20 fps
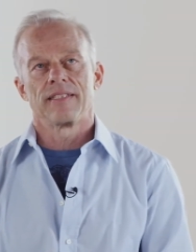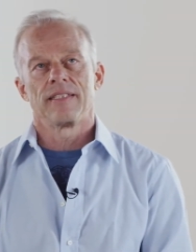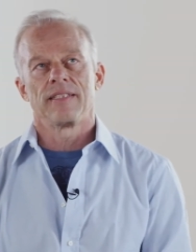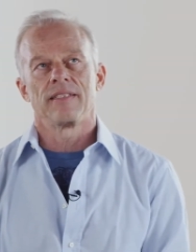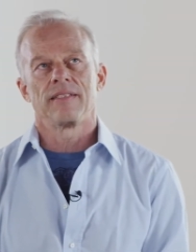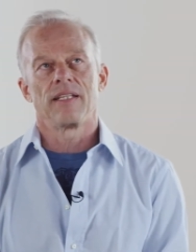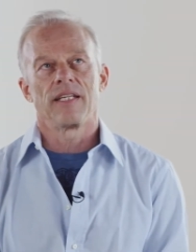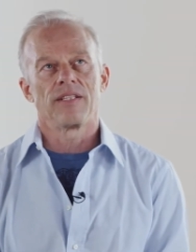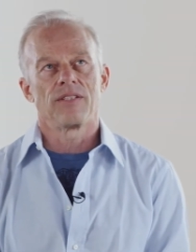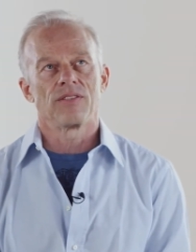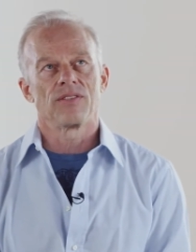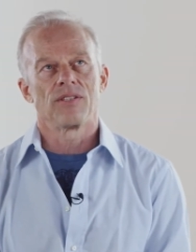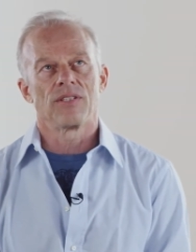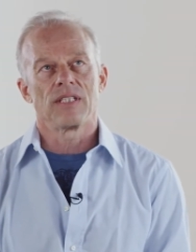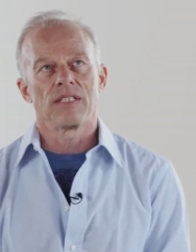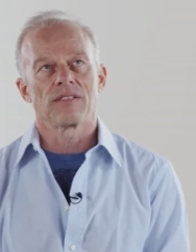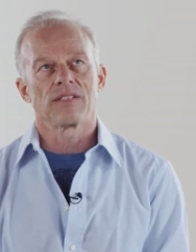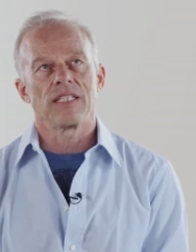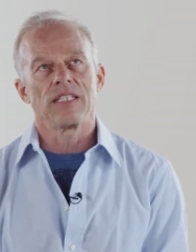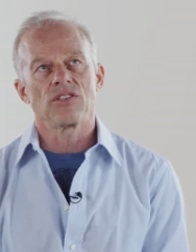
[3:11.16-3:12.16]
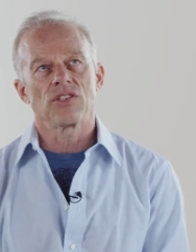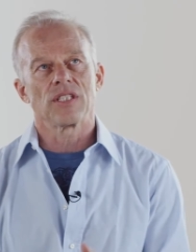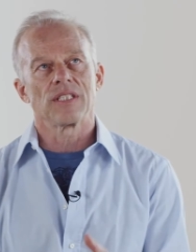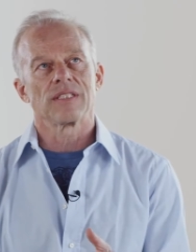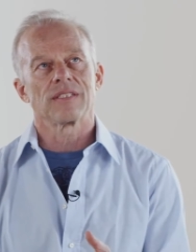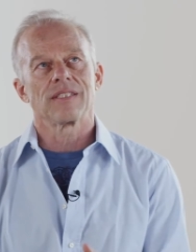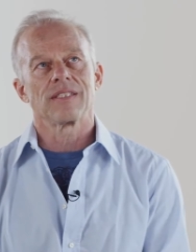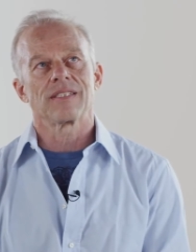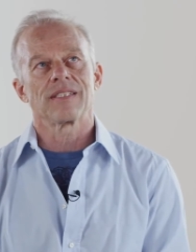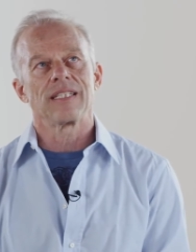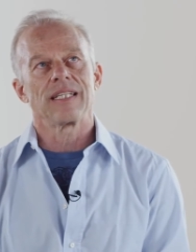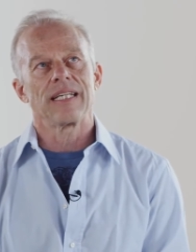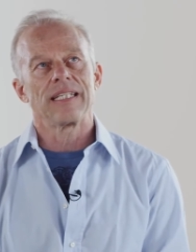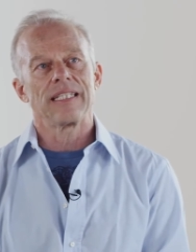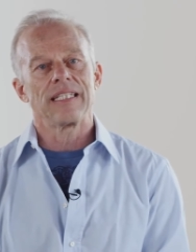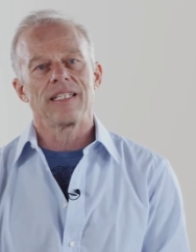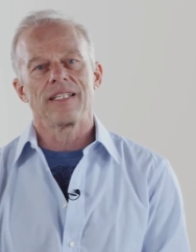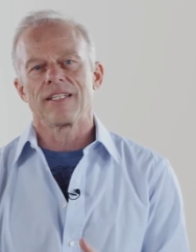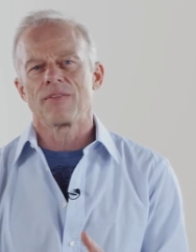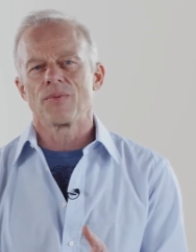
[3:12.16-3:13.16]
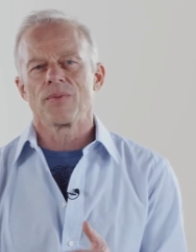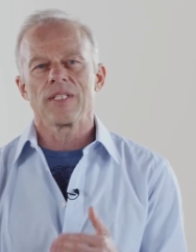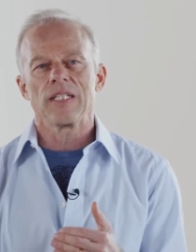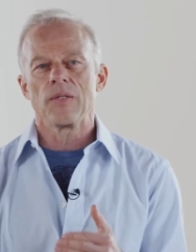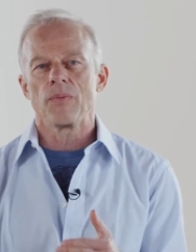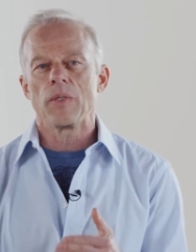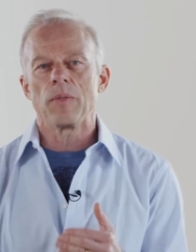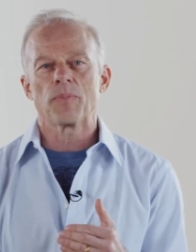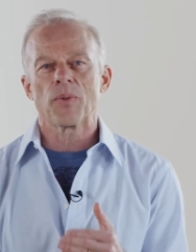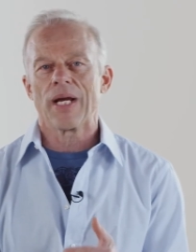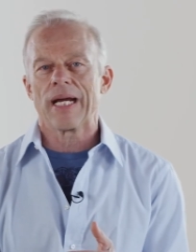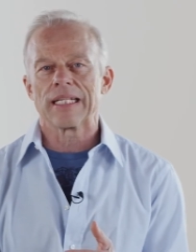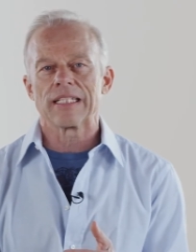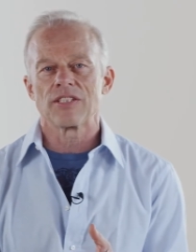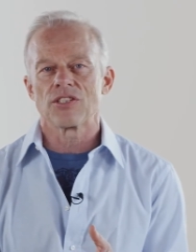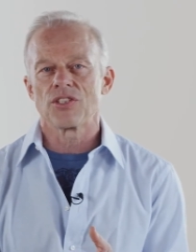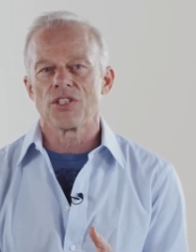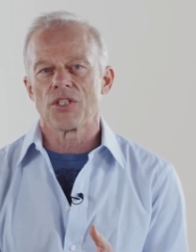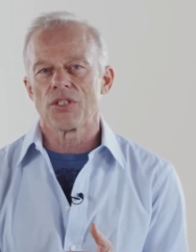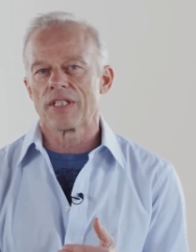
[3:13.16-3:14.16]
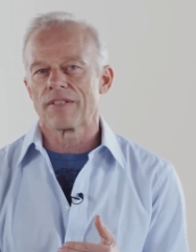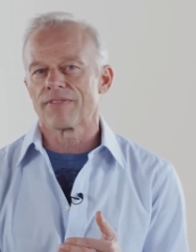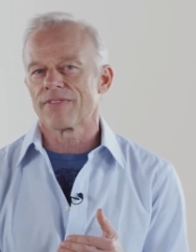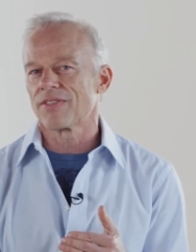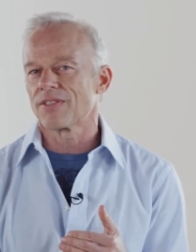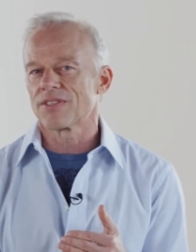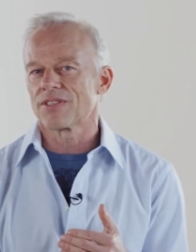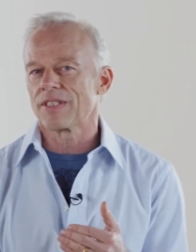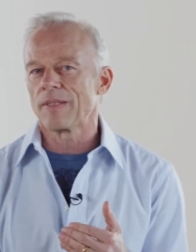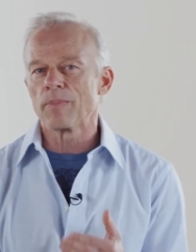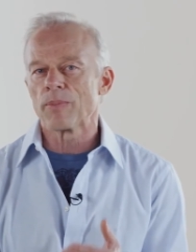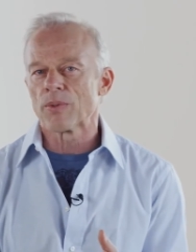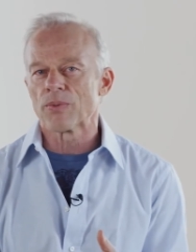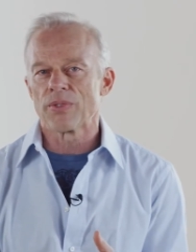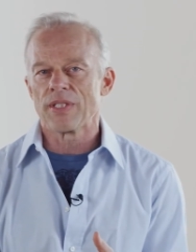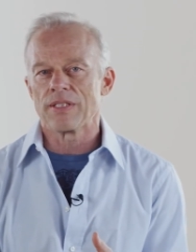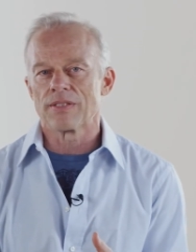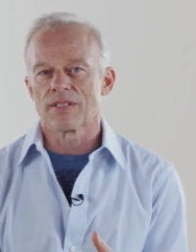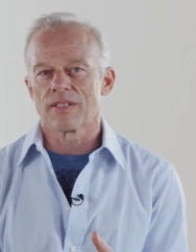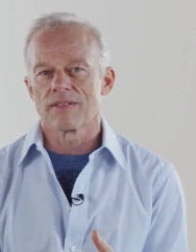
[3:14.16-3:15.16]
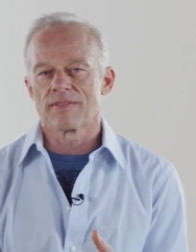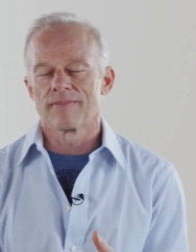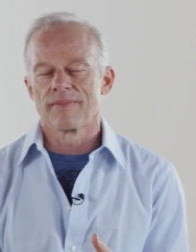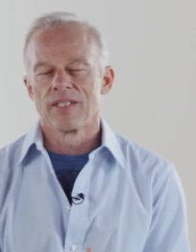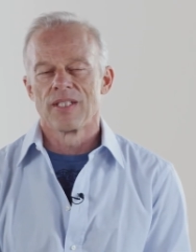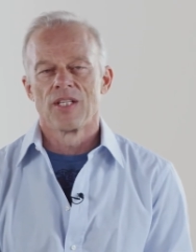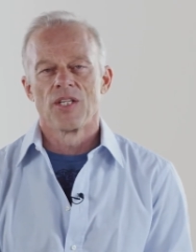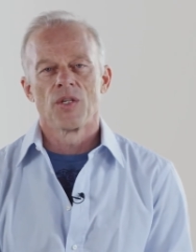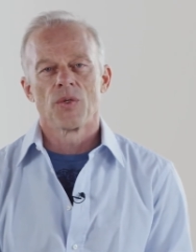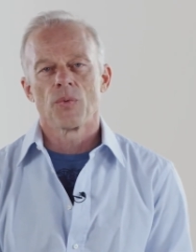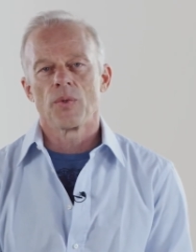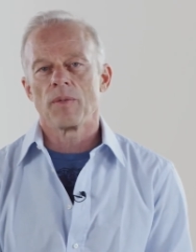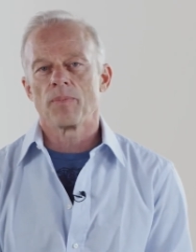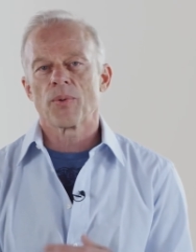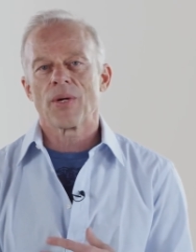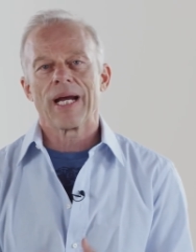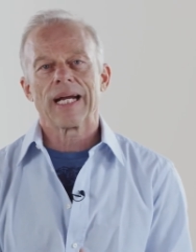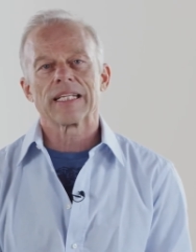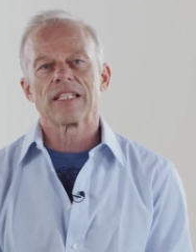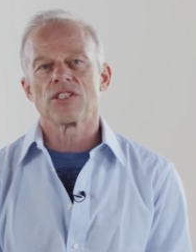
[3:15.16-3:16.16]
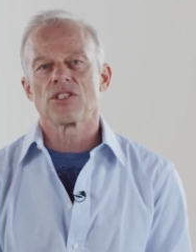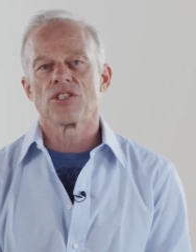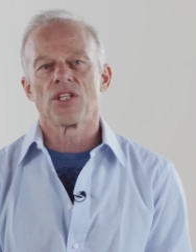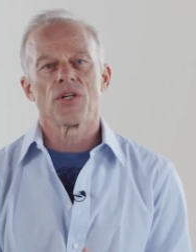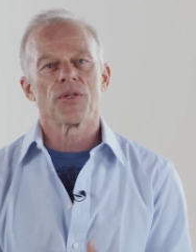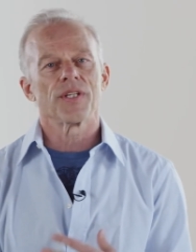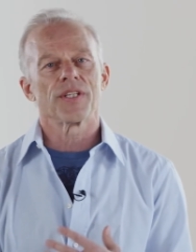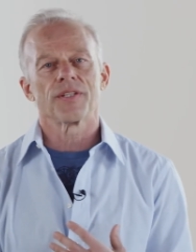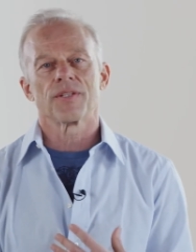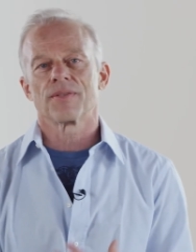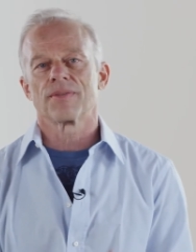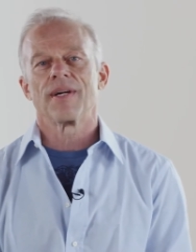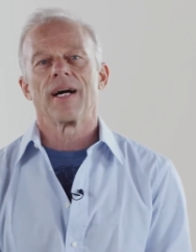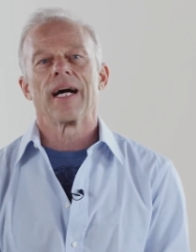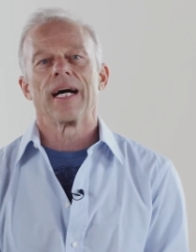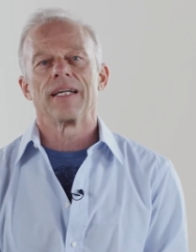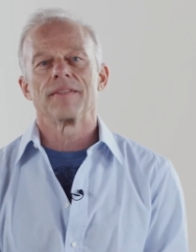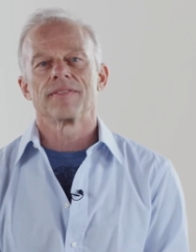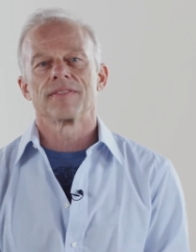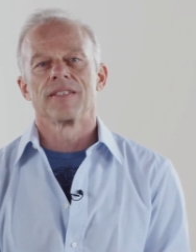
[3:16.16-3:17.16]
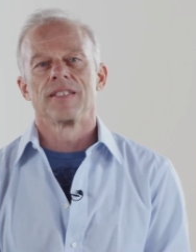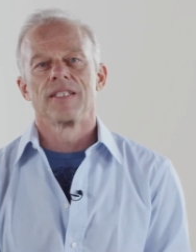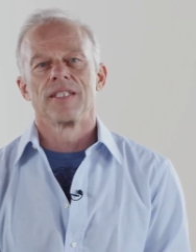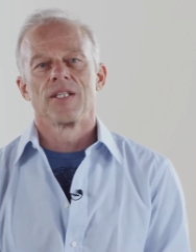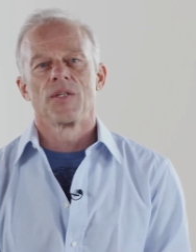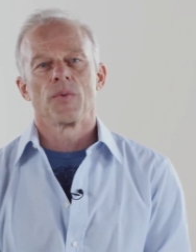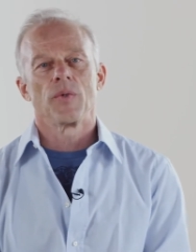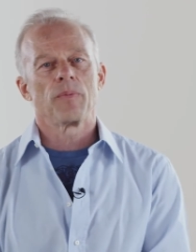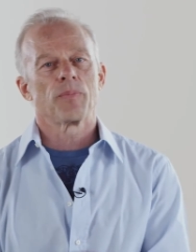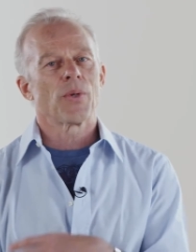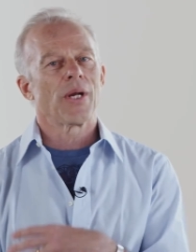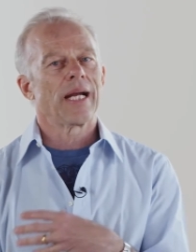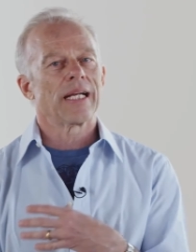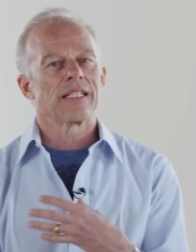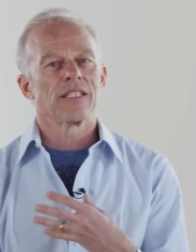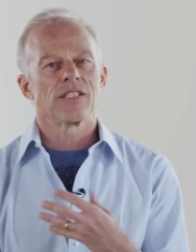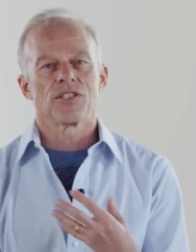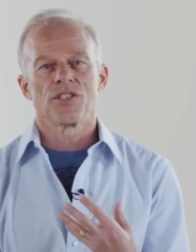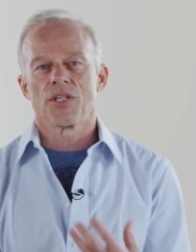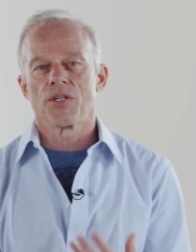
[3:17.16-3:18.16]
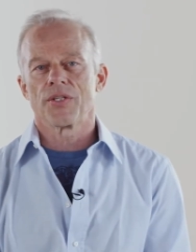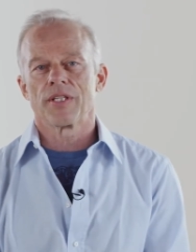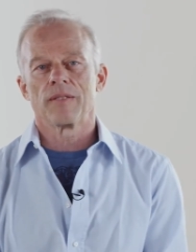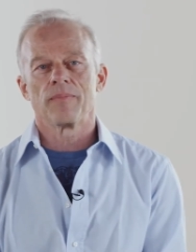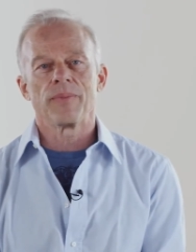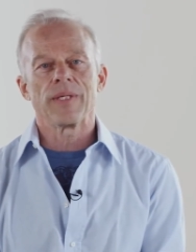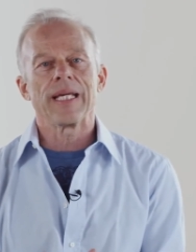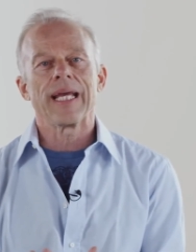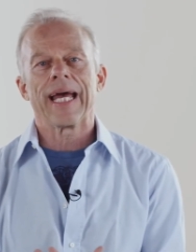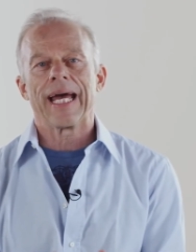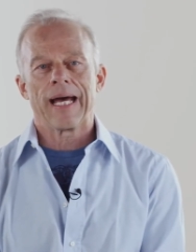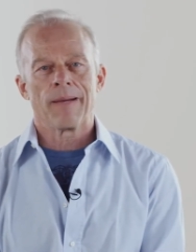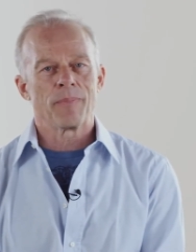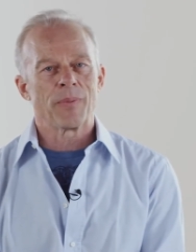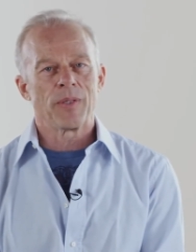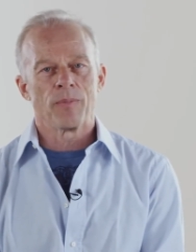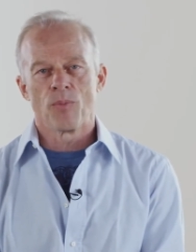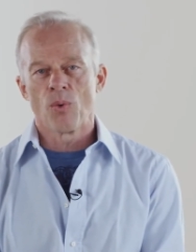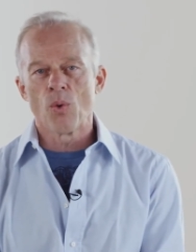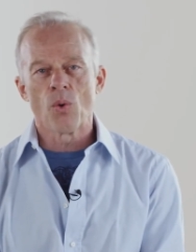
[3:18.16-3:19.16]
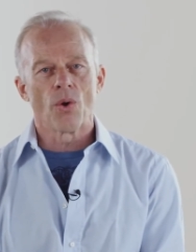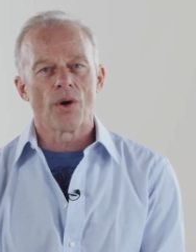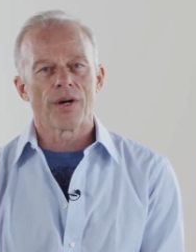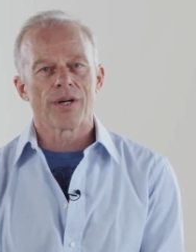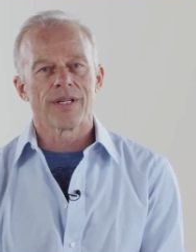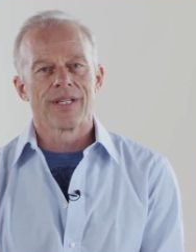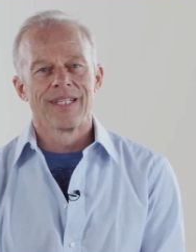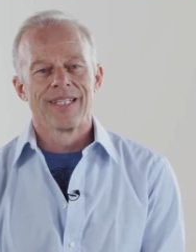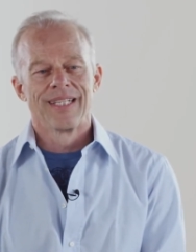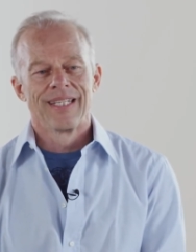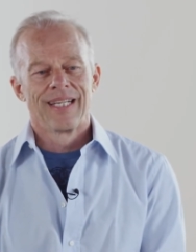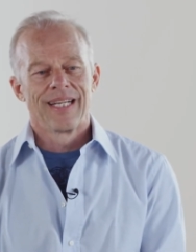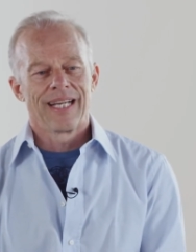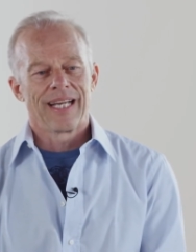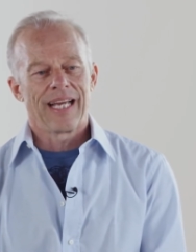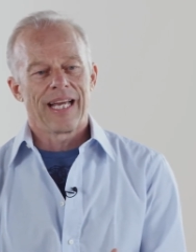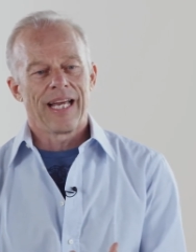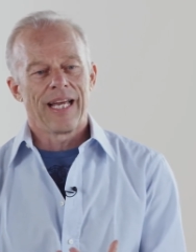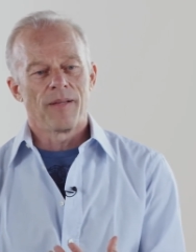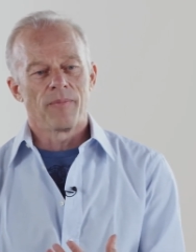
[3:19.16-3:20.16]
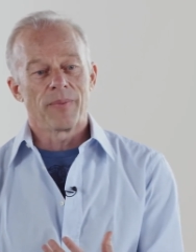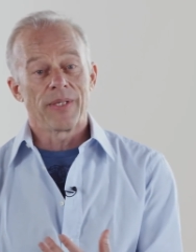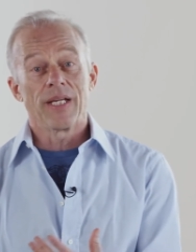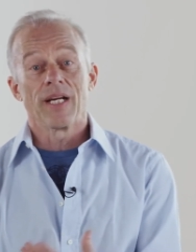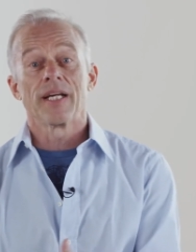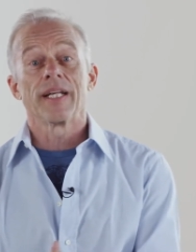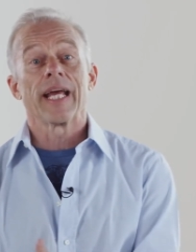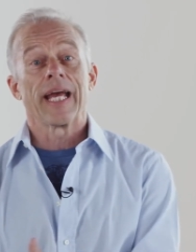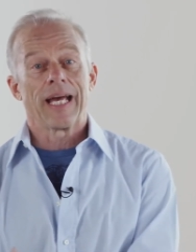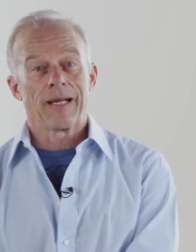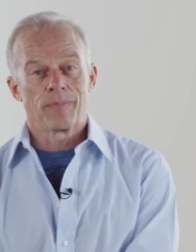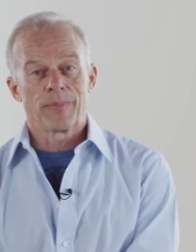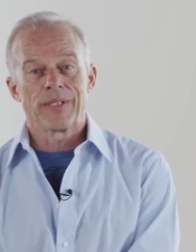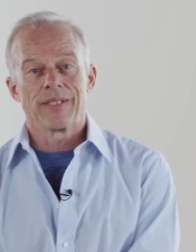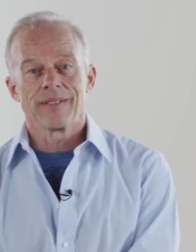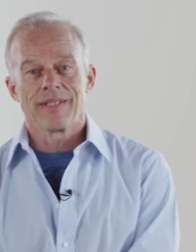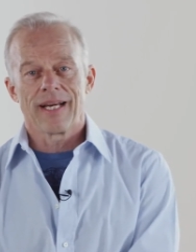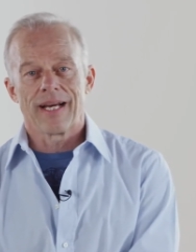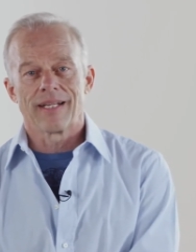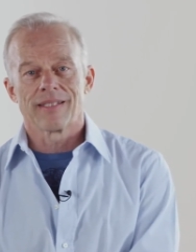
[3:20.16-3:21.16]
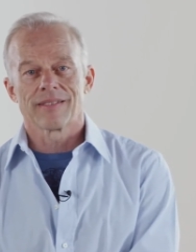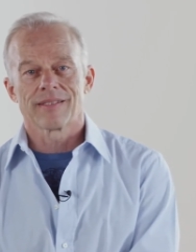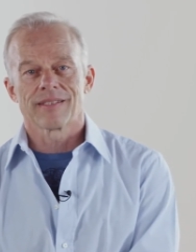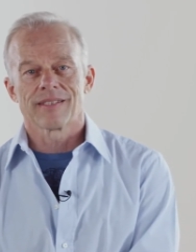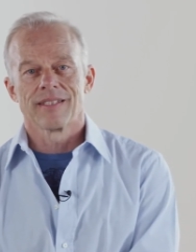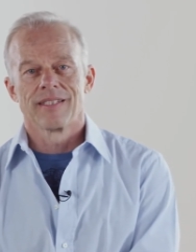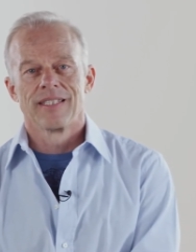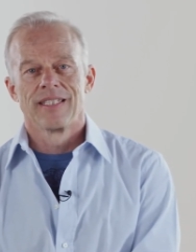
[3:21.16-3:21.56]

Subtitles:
into these teachings is the idea that really we practice yoga for a simple reason. We practice yoga to thrive. We practice yoga to be happy more and be unhappy less.